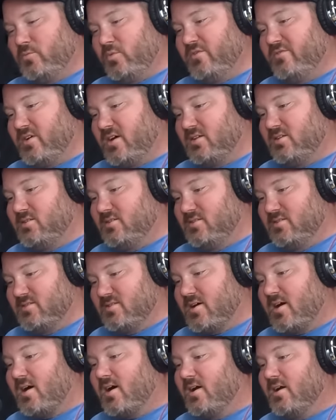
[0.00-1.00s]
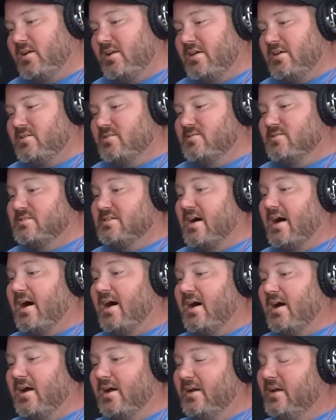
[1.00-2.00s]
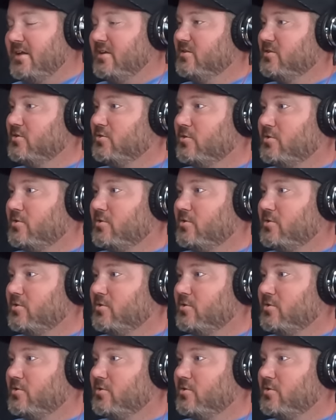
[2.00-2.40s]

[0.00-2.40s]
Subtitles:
we've had tiny, tiny little